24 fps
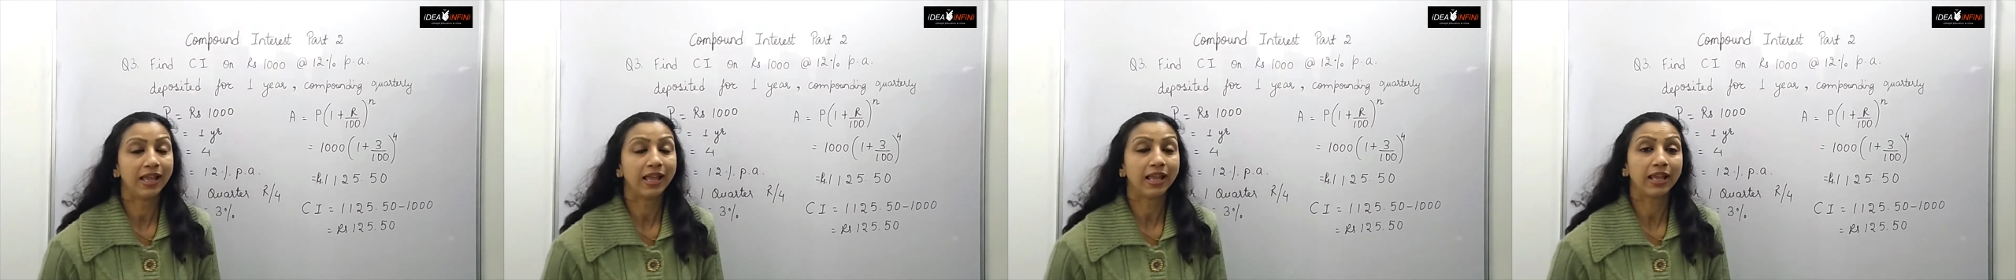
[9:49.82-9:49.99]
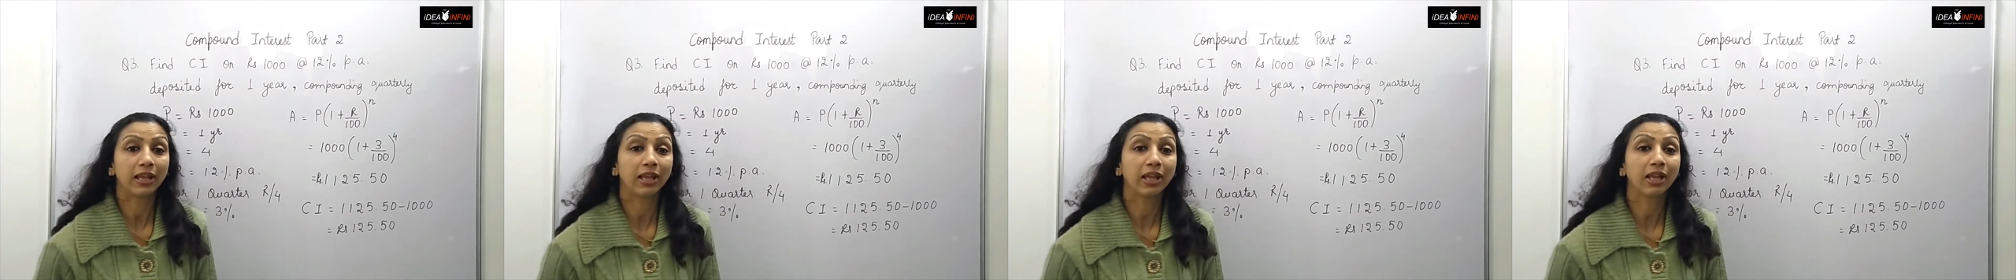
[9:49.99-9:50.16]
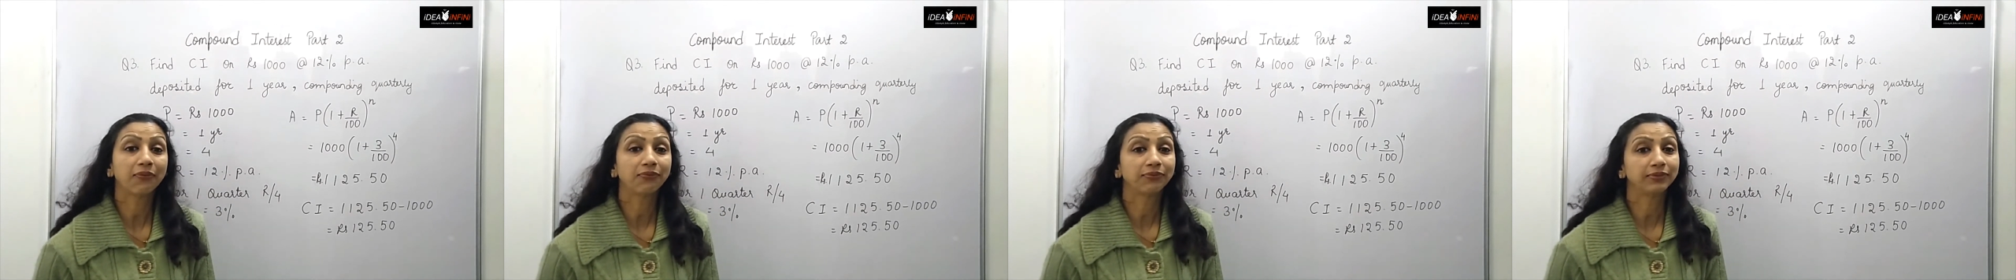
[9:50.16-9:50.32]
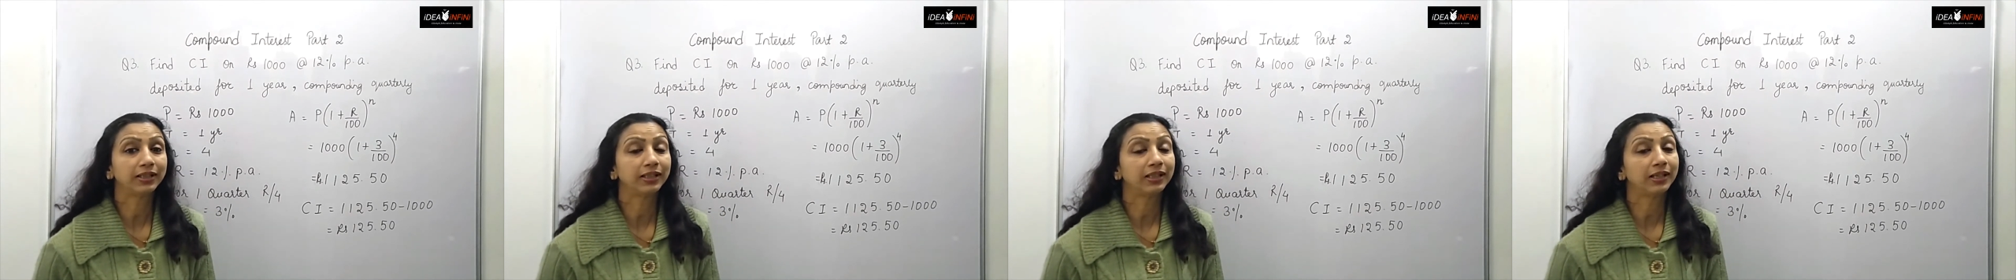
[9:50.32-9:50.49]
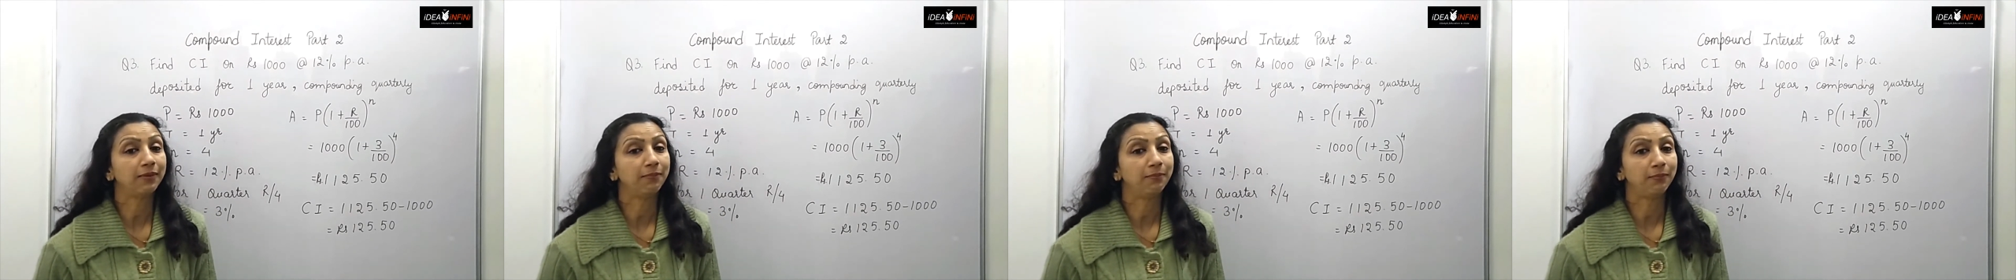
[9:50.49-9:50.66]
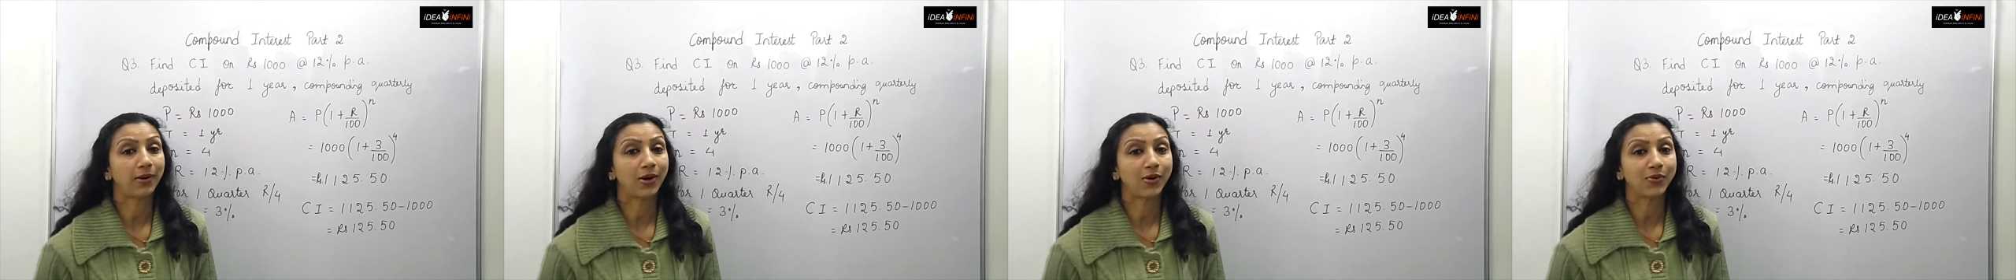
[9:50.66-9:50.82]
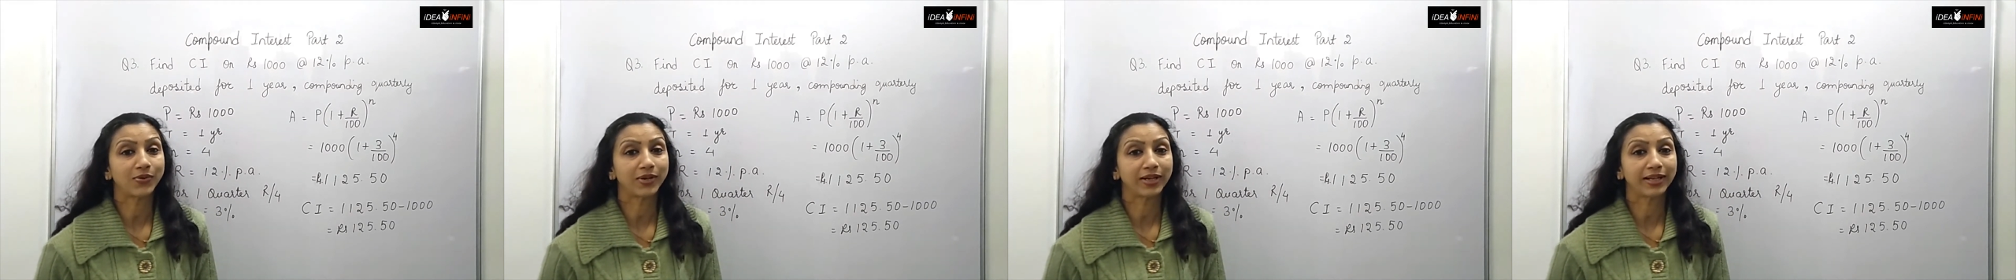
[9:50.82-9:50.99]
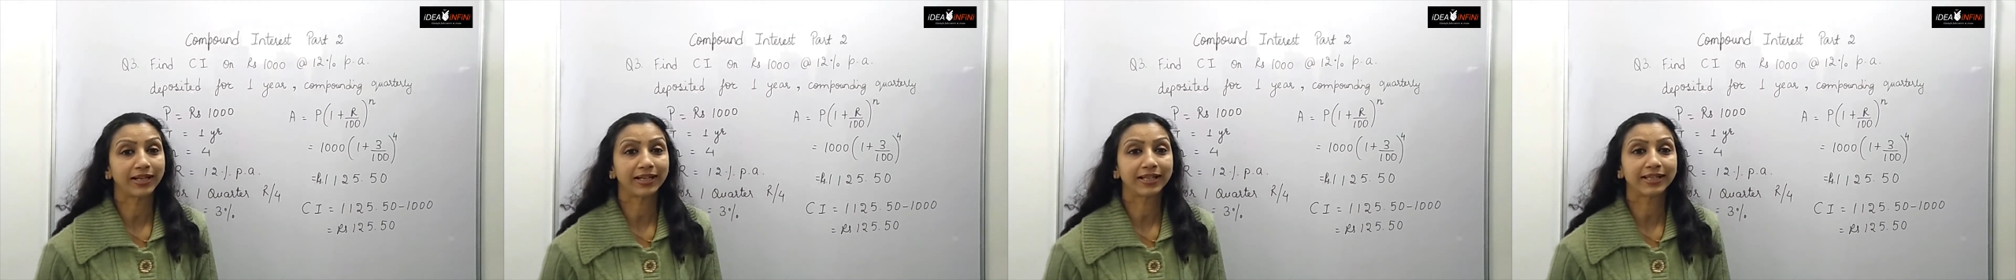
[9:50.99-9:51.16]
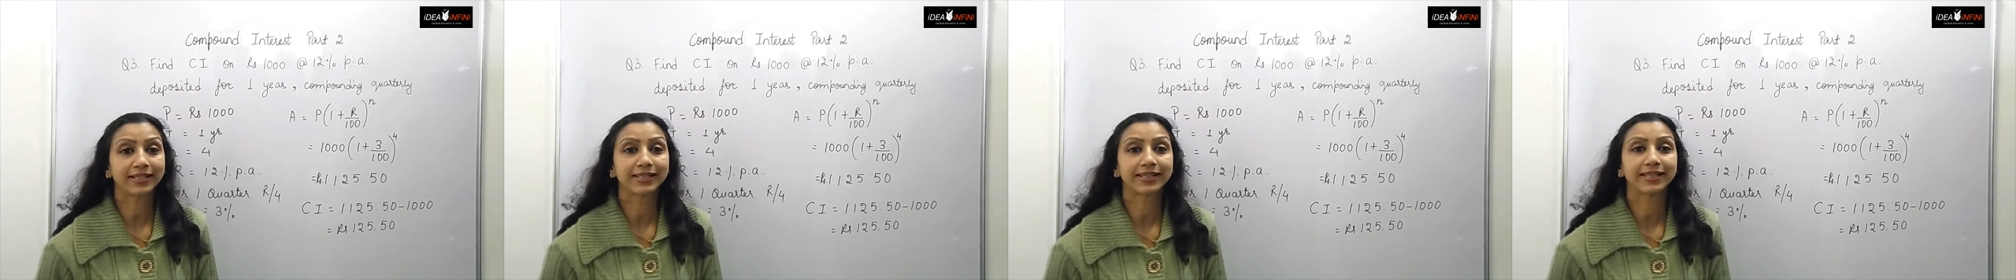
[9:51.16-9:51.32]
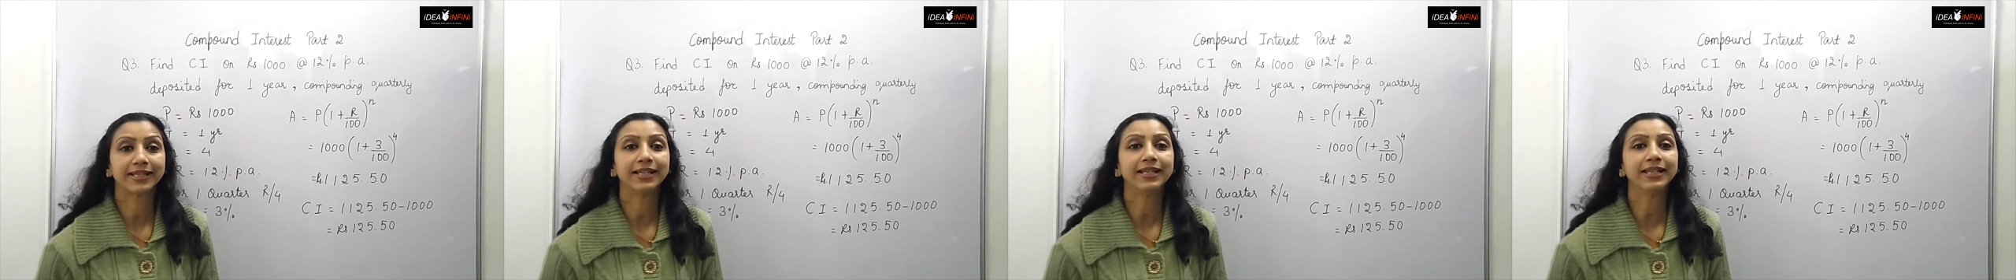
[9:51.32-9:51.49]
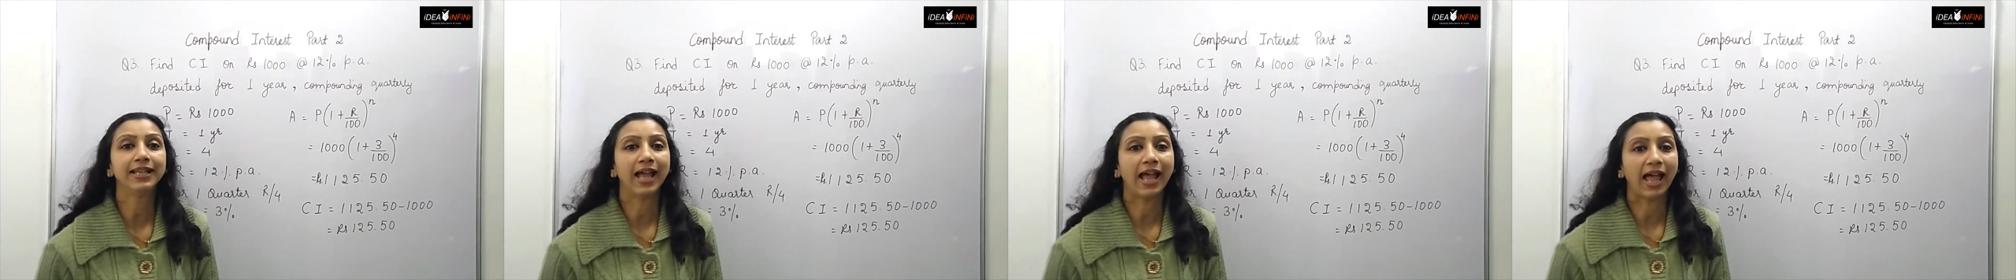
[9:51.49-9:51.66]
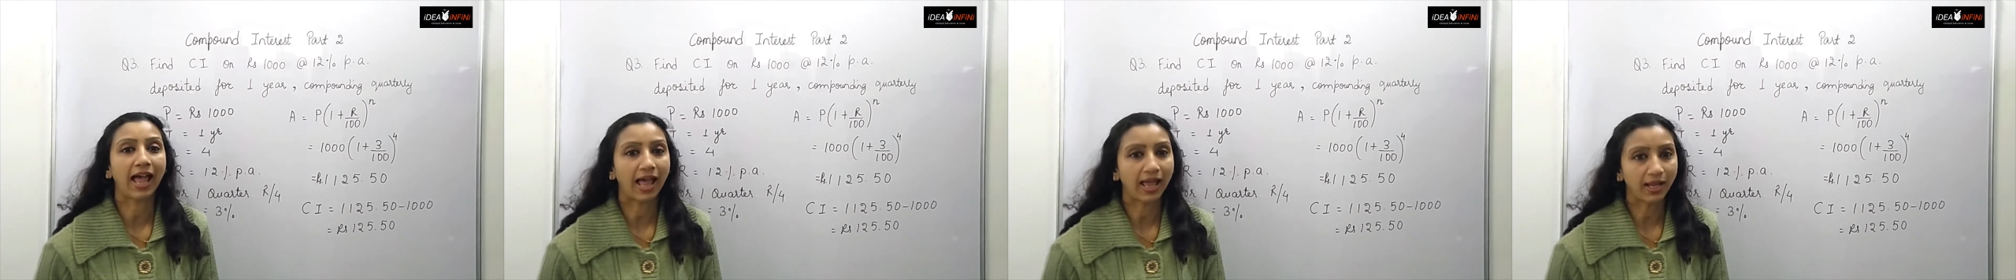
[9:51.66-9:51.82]
If the compounding is done
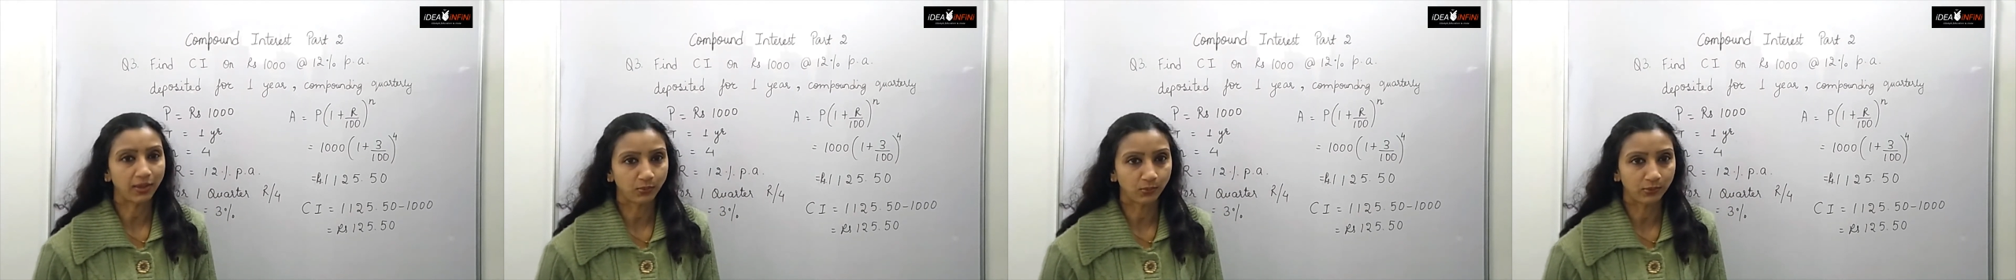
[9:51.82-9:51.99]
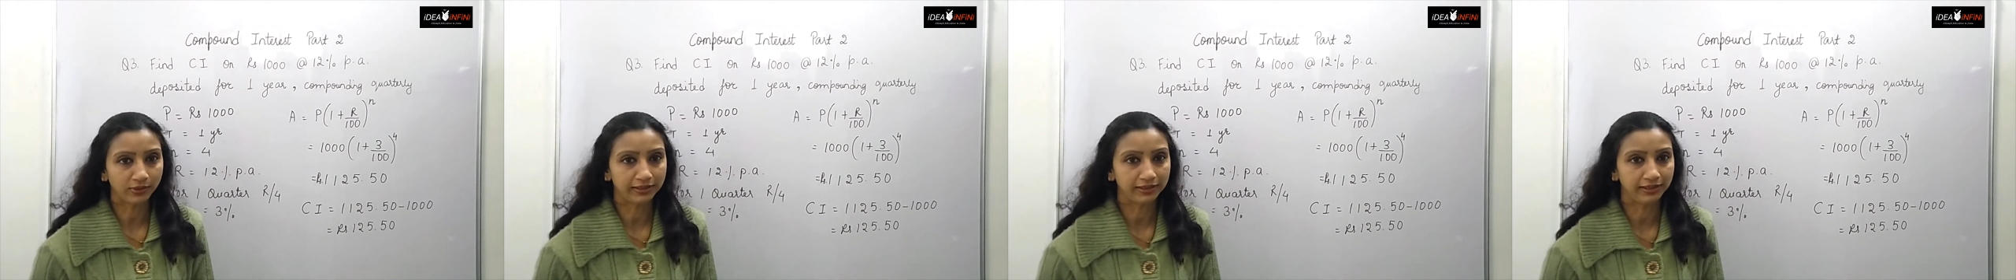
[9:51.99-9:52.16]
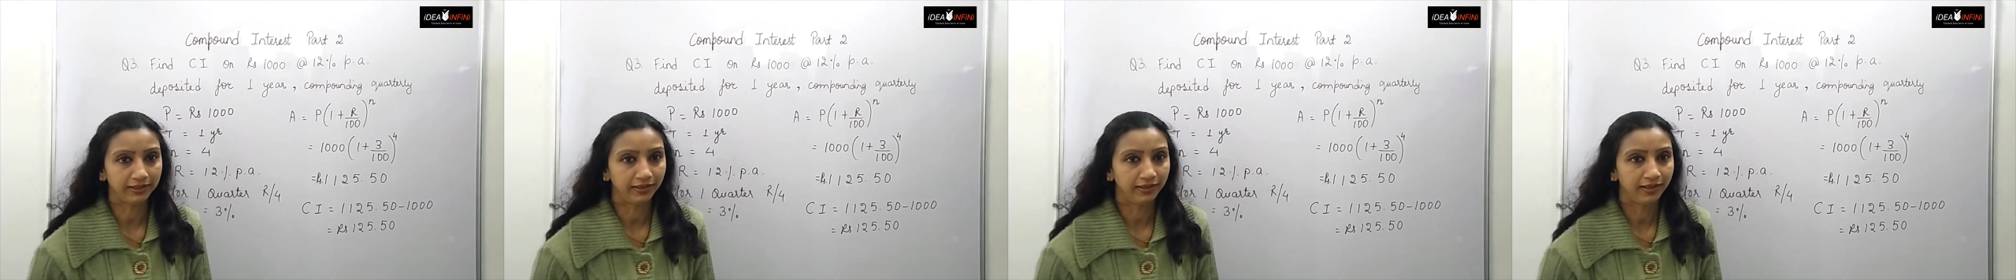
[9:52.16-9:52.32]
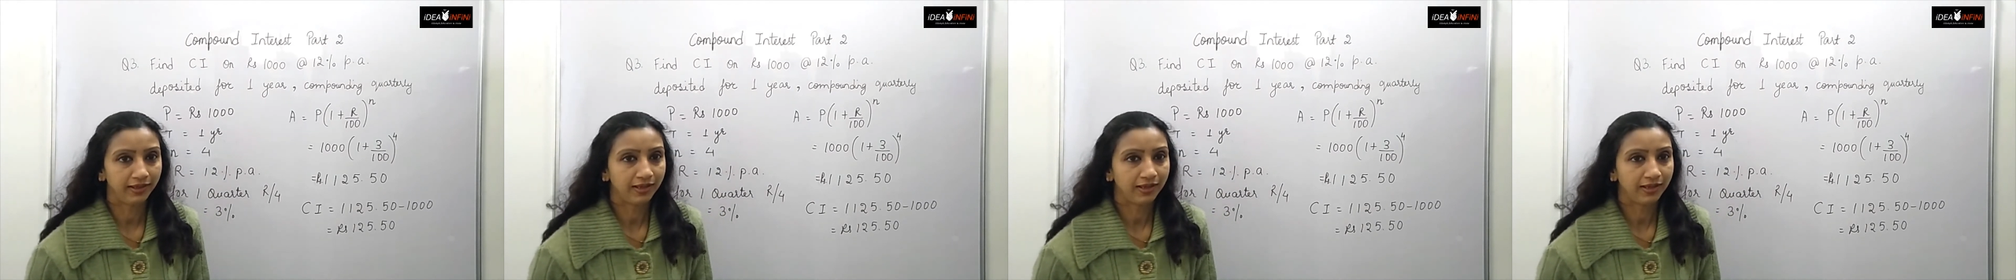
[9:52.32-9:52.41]
annually.